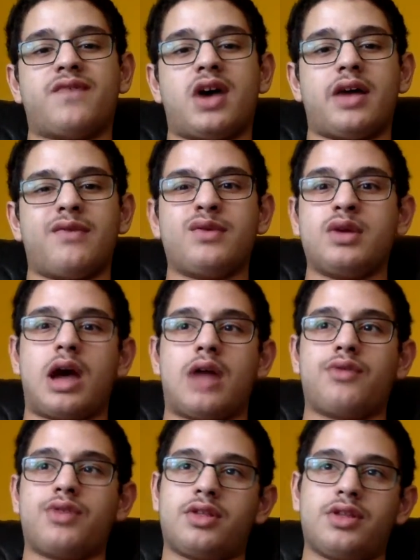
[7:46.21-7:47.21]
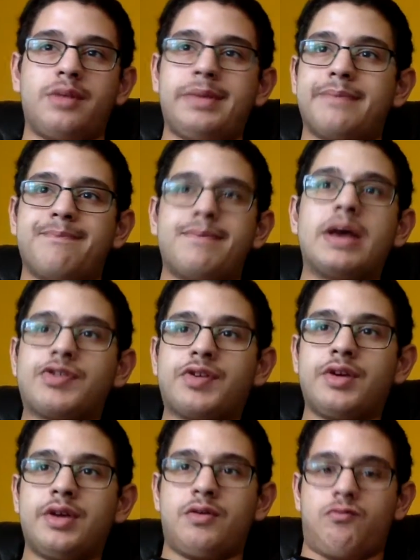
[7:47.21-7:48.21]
I don't think it's going to be the best